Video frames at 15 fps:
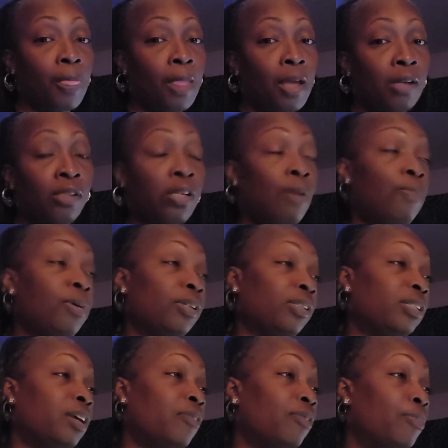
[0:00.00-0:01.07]
Some of us
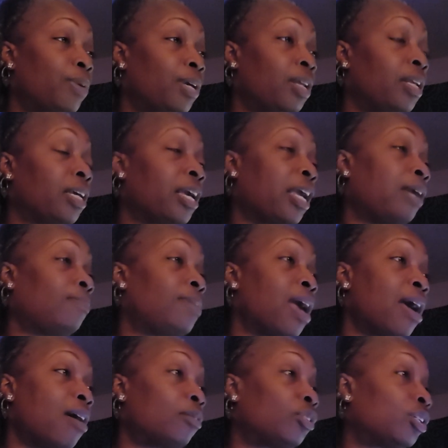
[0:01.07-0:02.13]
never been and came
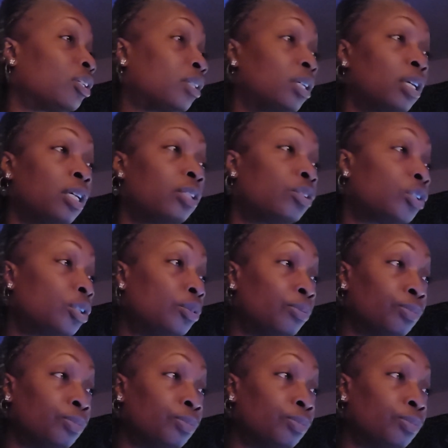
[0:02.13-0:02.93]
down just to get you.